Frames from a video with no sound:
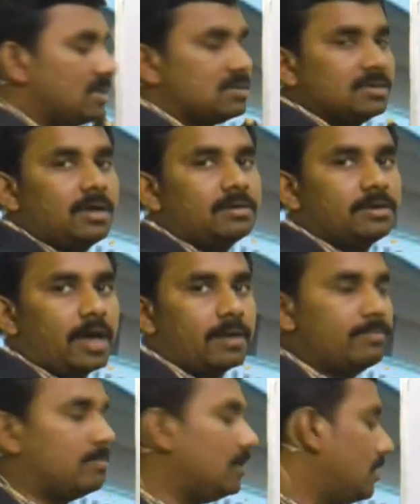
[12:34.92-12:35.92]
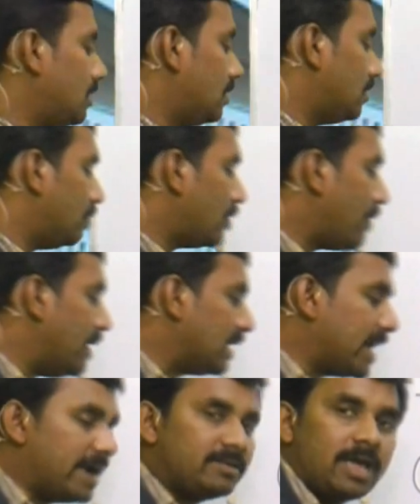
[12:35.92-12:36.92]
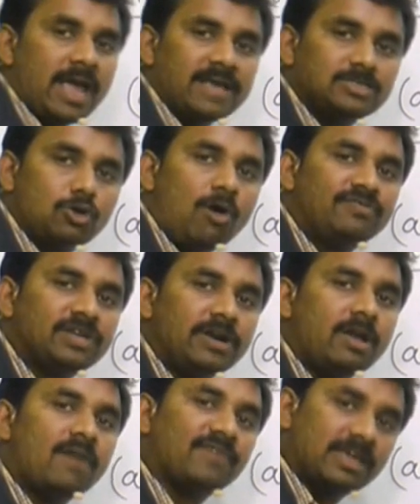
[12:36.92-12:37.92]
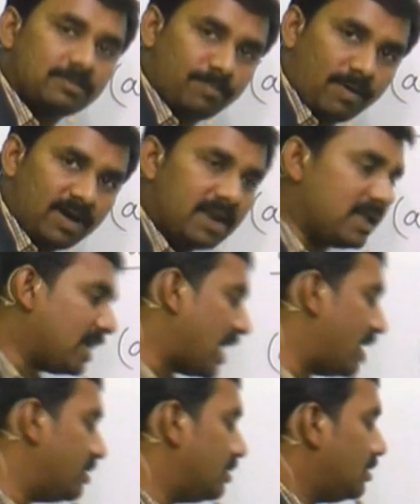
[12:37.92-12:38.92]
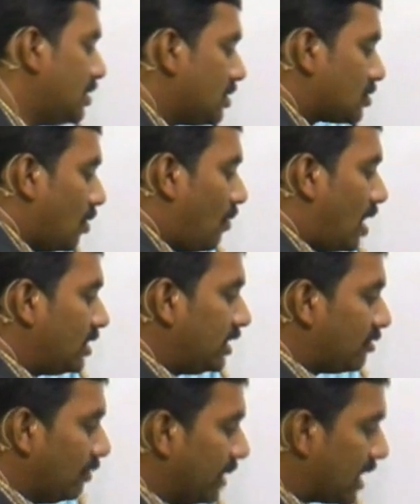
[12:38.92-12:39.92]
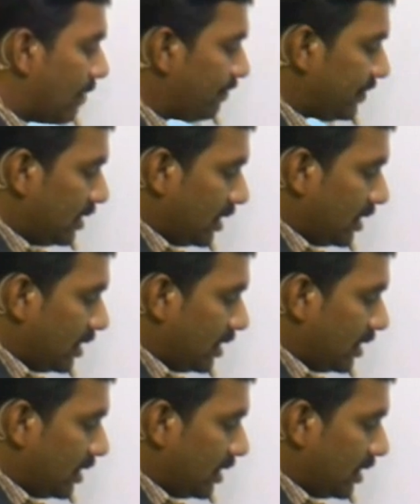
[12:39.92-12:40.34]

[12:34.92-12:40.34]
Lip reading: is the term we will get the as coefficient of x power n. So what it will become?